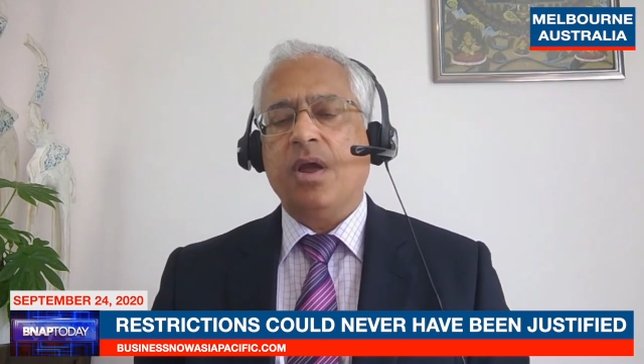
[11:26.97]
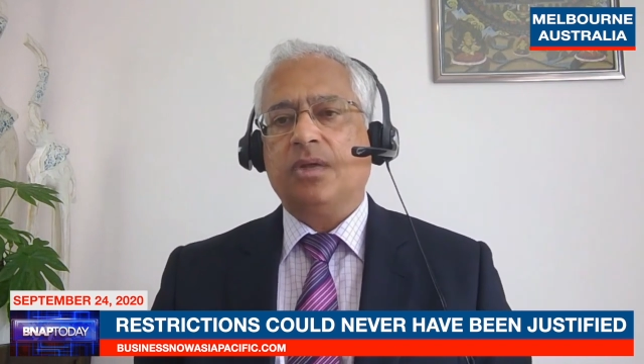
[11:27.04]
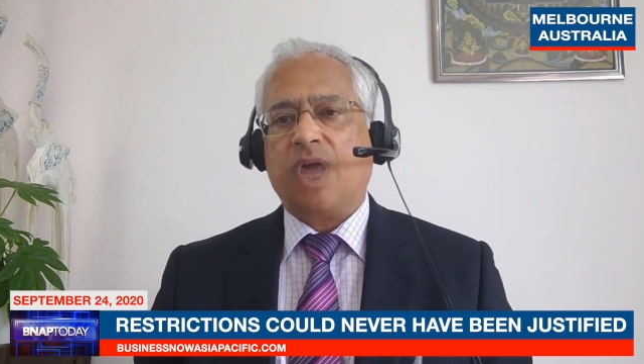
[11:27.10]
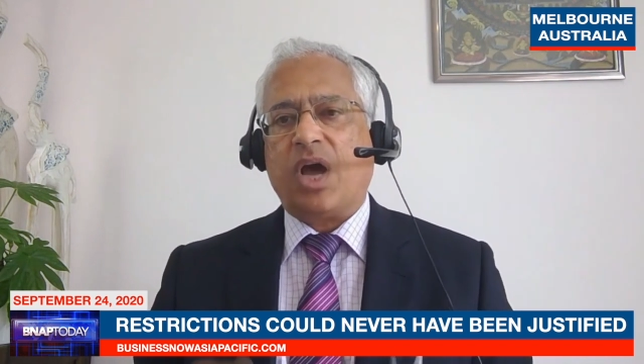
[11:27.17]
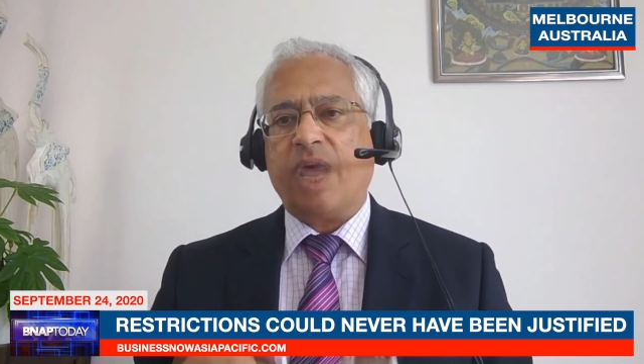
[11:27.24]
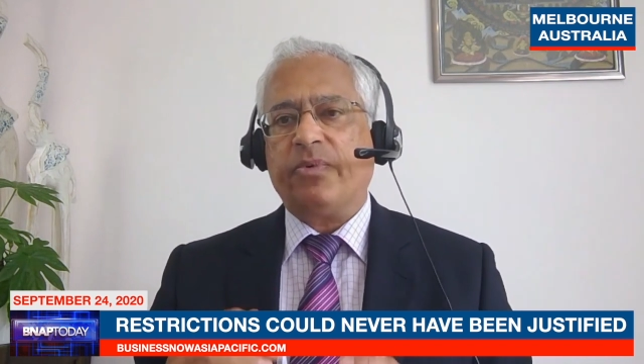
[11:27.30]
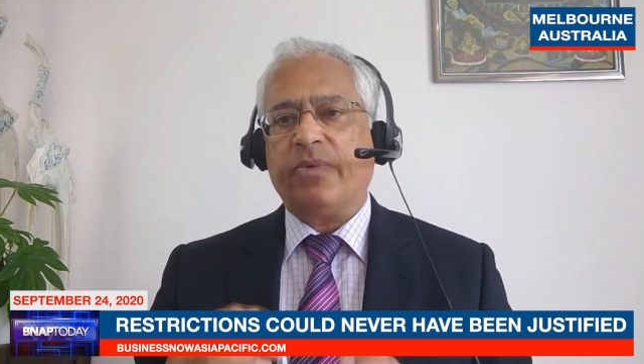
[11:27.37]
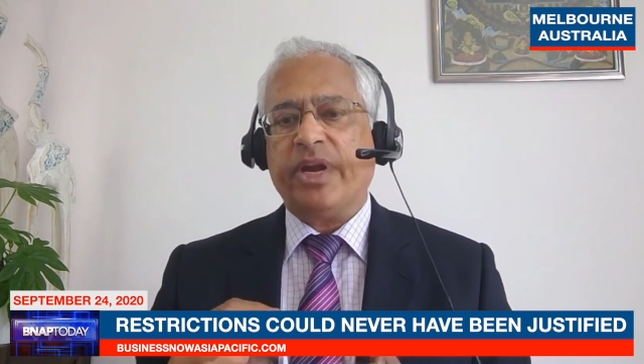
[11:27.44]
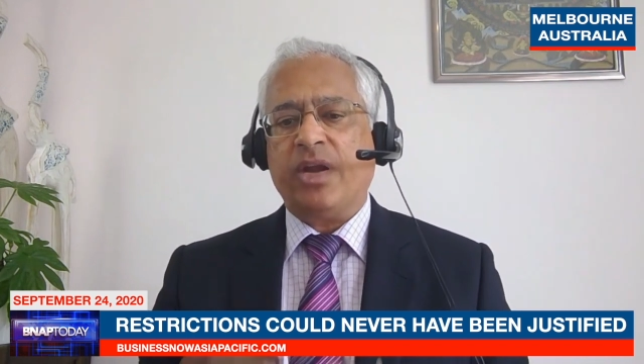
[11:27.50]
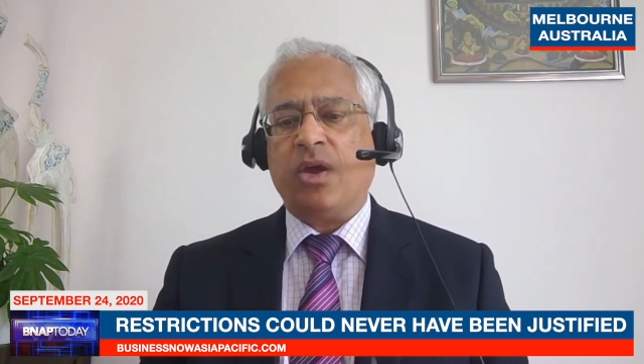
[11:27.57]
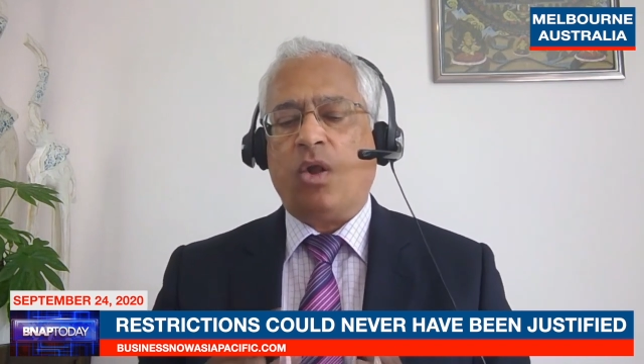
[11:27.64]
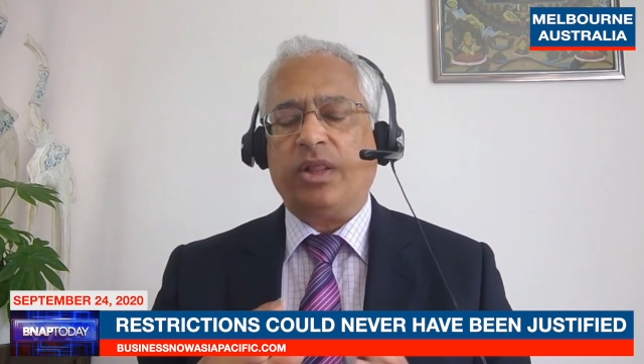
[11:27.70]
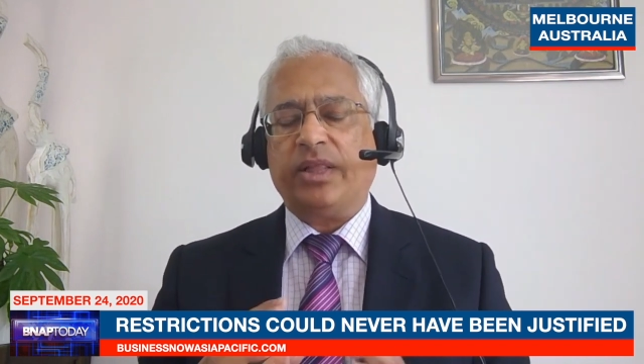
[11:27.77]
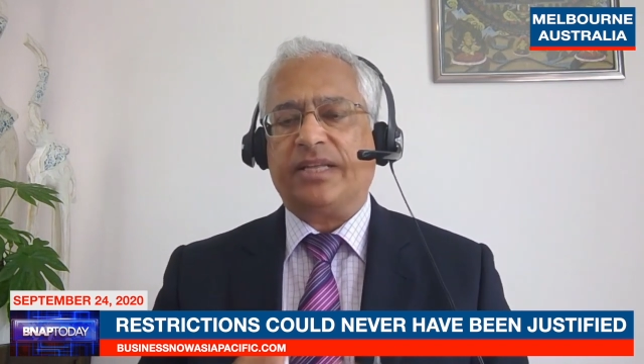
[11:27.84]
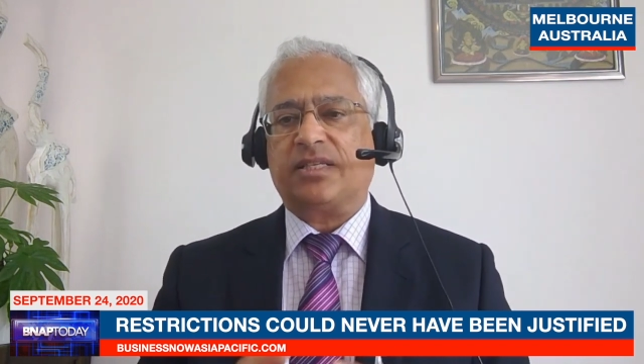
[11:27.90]
So I'm reading
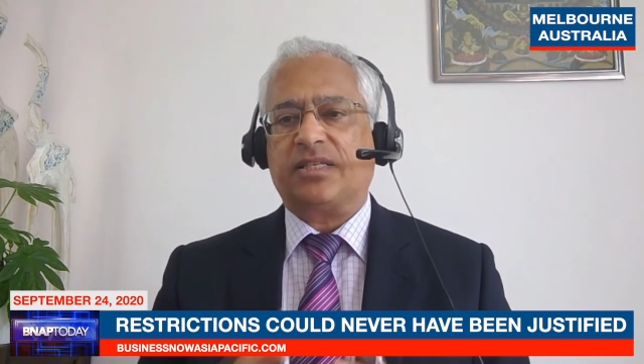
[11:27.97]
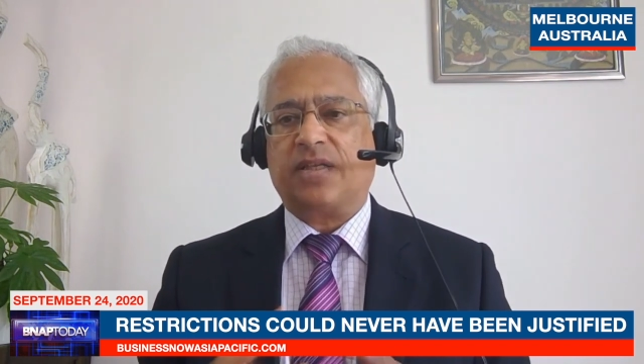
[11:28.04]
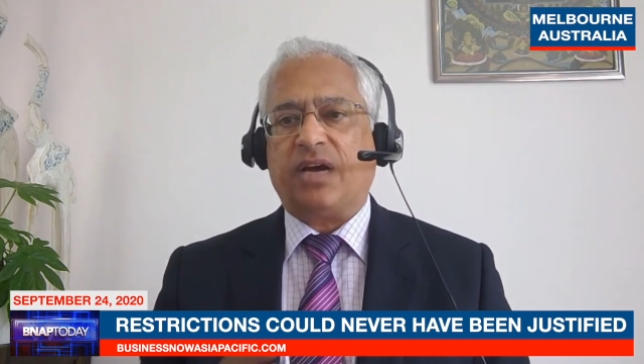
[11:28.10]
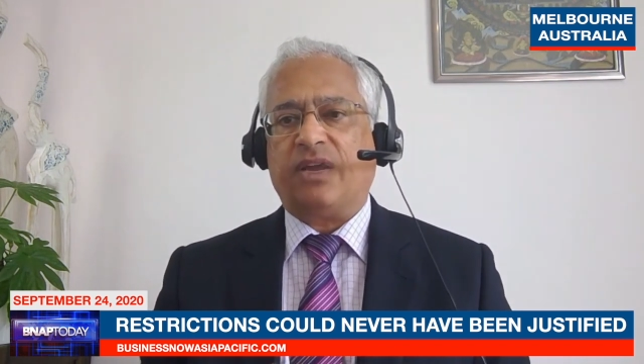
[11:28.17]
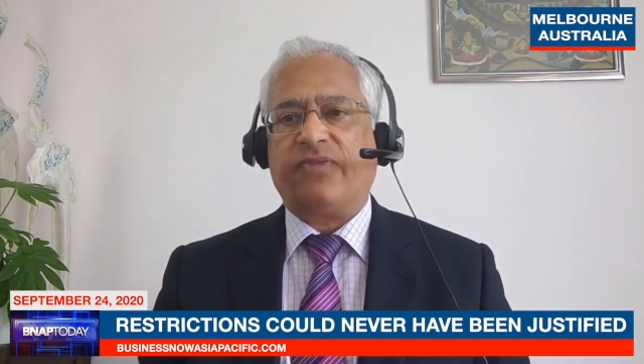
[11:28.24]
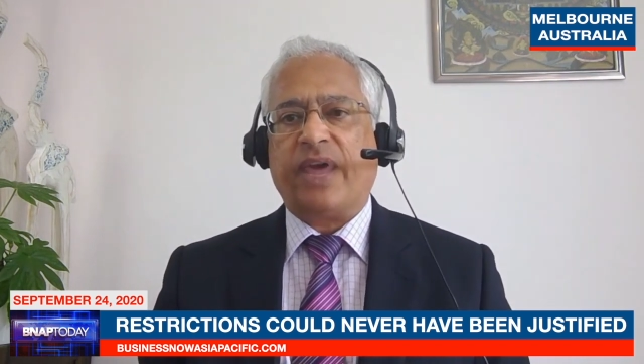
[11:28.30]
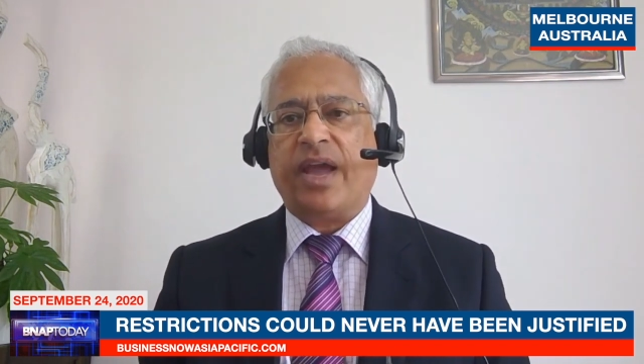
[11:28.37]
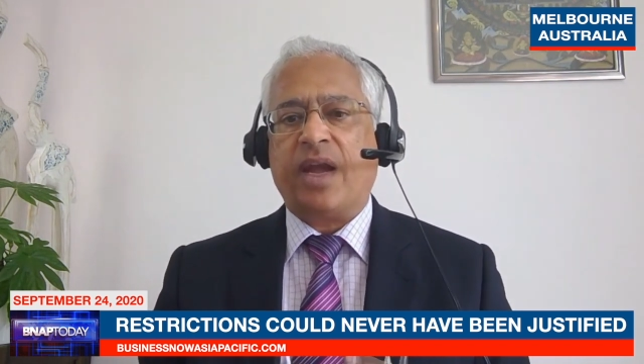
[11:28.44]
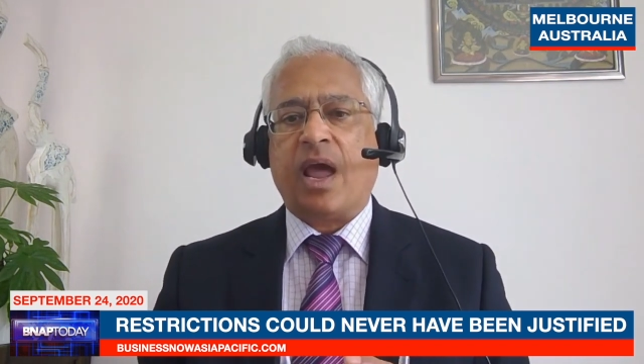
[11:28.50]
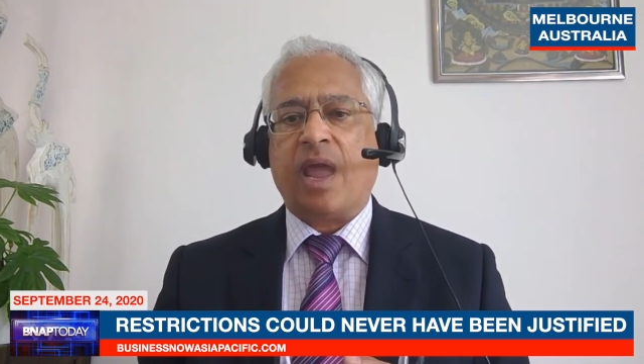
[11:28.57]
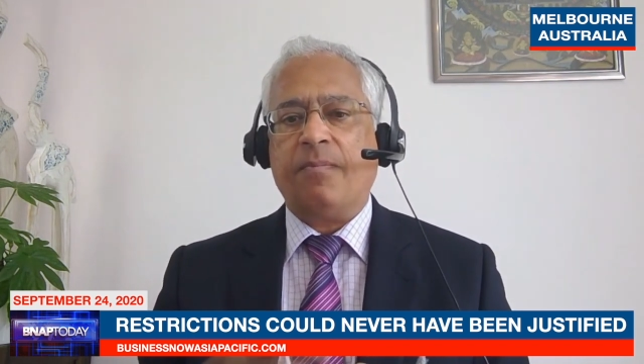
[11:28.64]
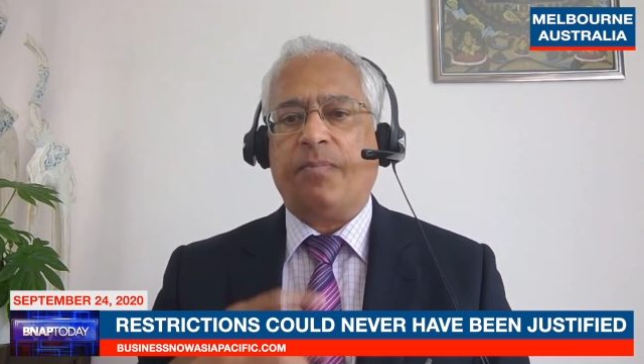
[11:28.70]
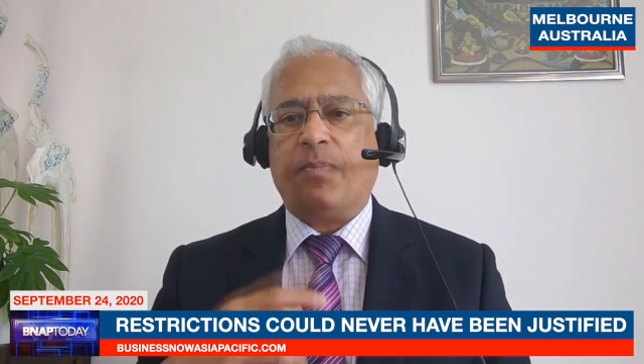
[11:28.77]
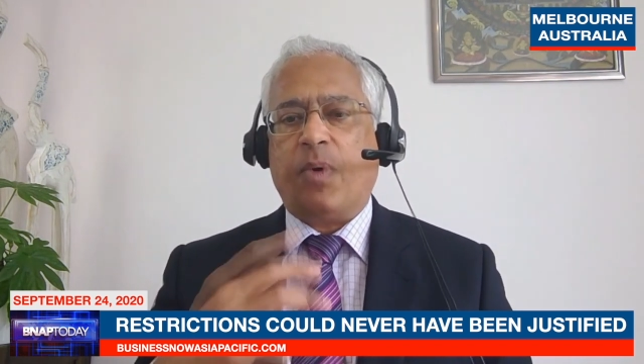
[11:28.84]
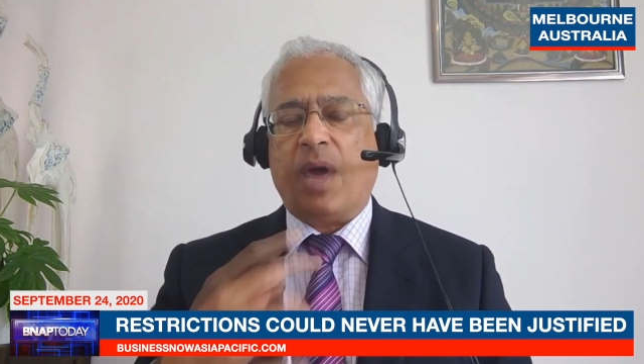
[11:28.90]
all that stuff and
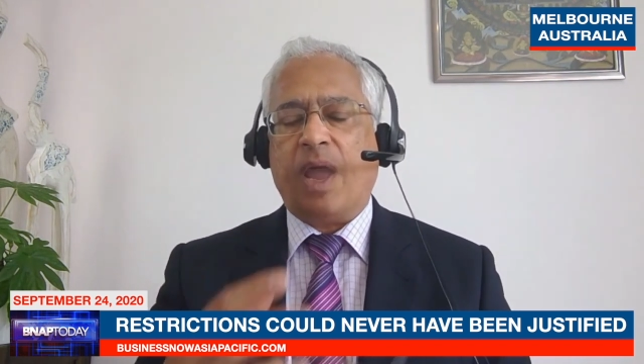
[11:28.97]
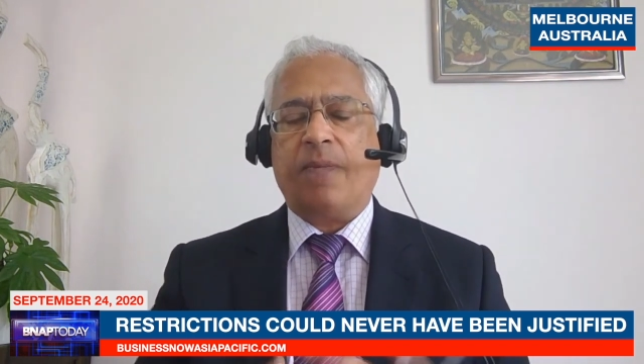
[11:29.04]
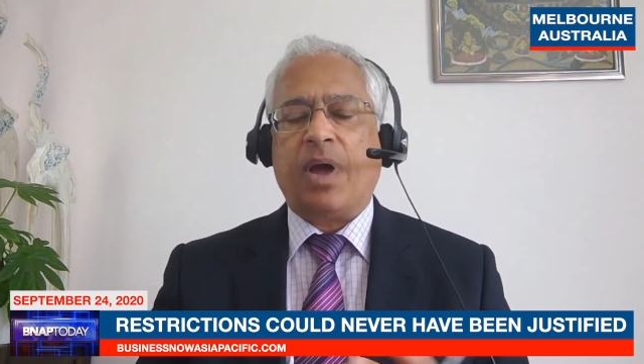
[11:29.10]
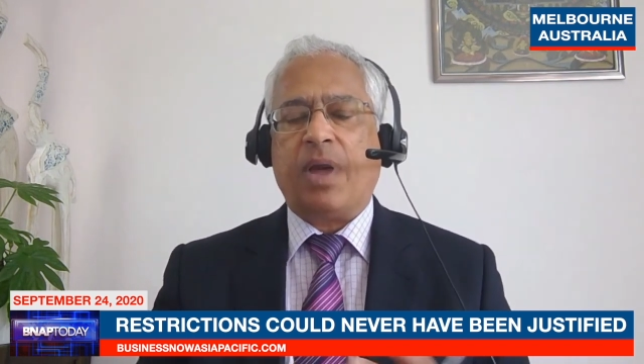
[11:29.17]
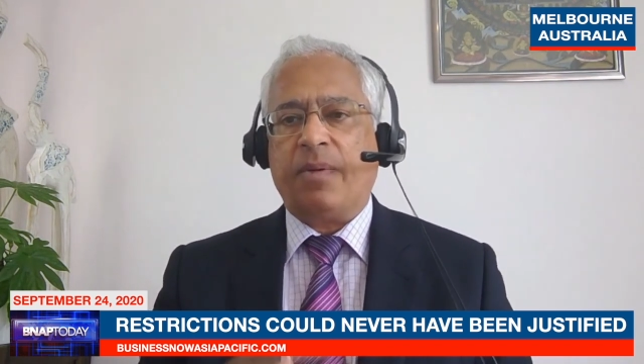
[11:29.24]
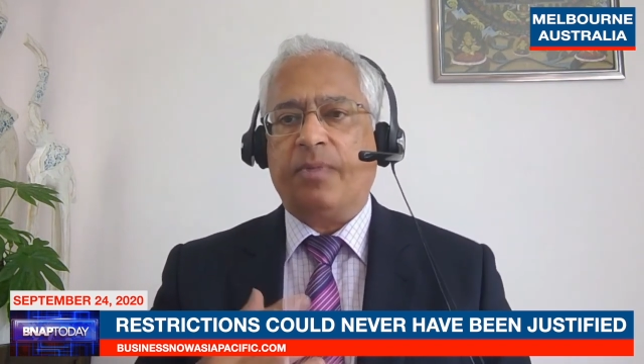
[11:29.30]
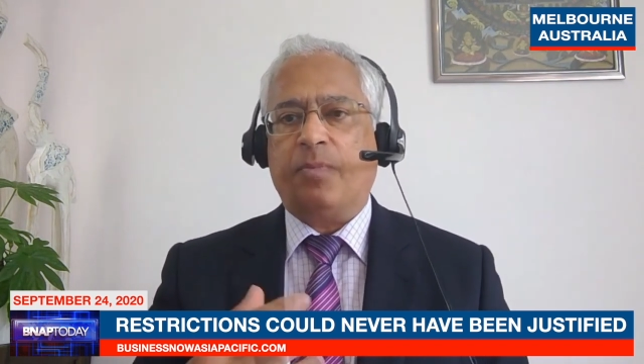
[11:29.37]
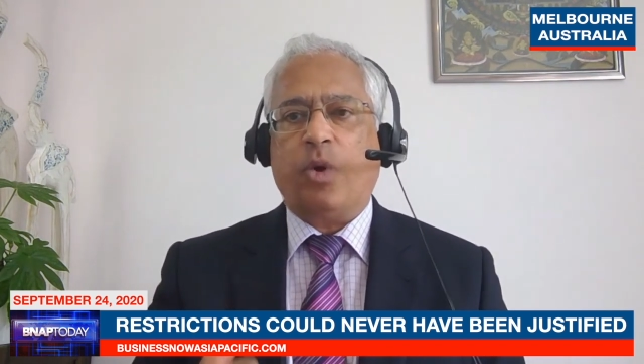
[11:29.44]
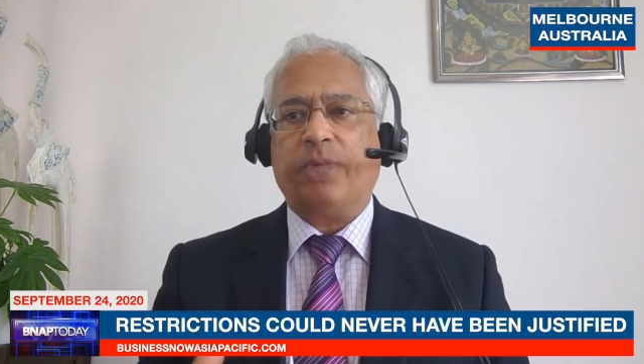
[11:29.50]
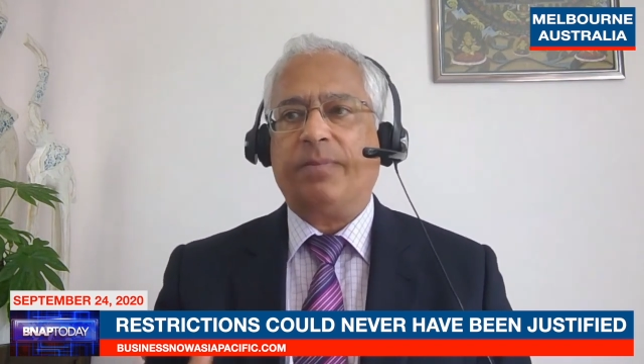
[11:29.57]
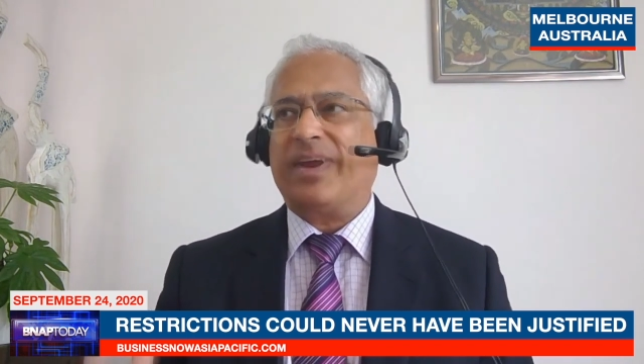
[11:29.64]
I'm reporting,